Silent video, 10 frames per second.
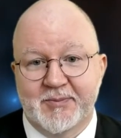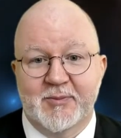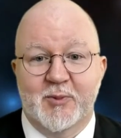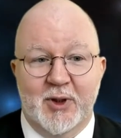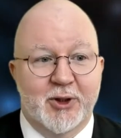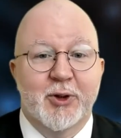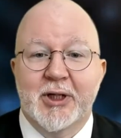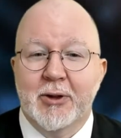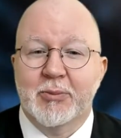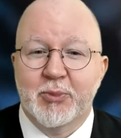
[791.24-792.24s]
well, you
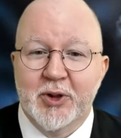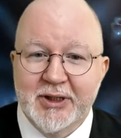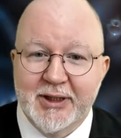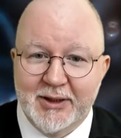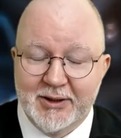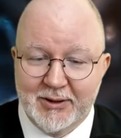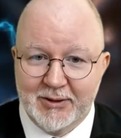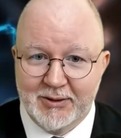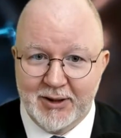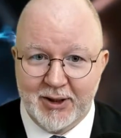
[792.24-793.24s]
cannot predict
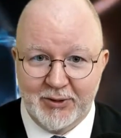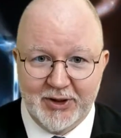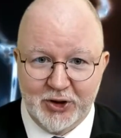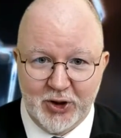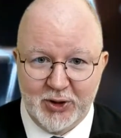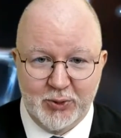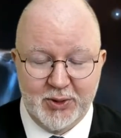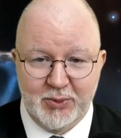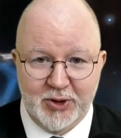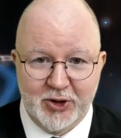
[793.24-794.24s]
how the judge would
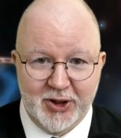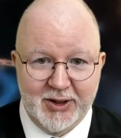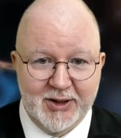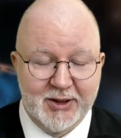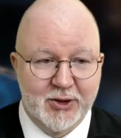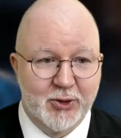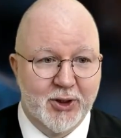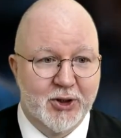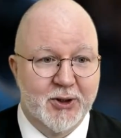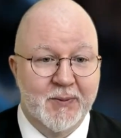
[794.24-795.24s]
appreciate the
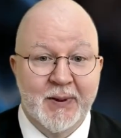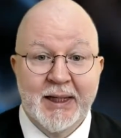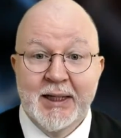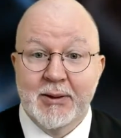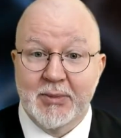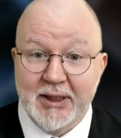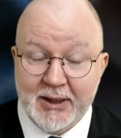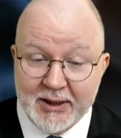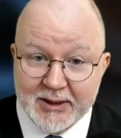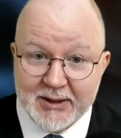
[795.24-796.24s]
situation. But at
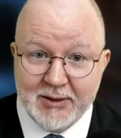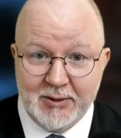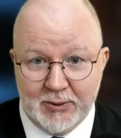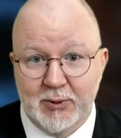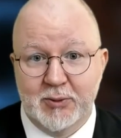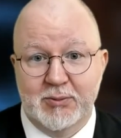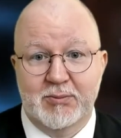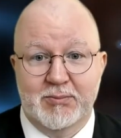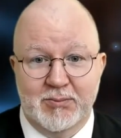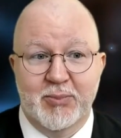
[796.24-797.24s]
least you could
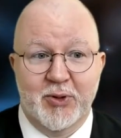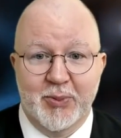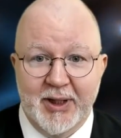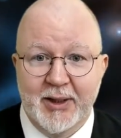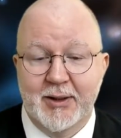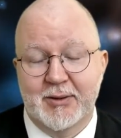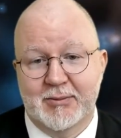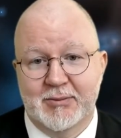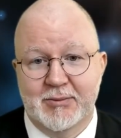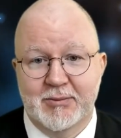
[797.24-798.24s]
prepare
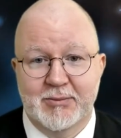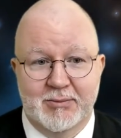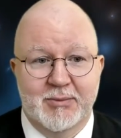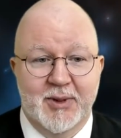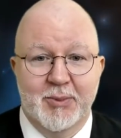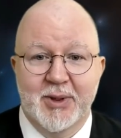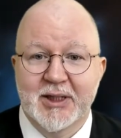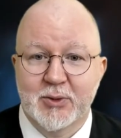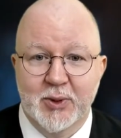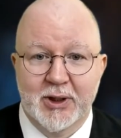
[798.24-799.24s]
the best
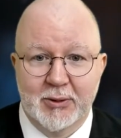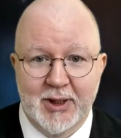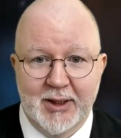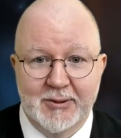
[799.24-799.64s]
way you can.